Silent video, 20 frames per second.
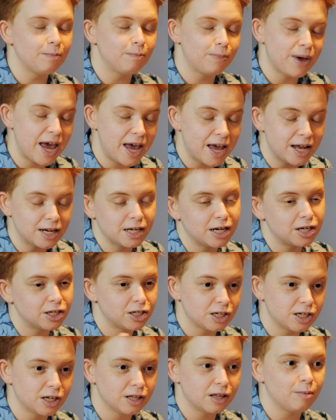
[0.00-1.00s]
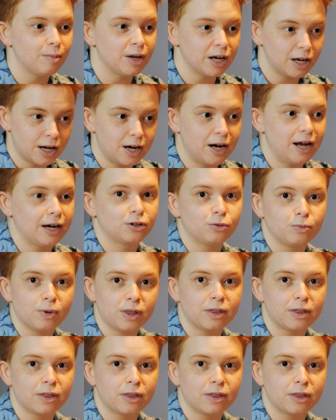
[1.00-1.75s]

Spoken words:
pay attention to them and connect with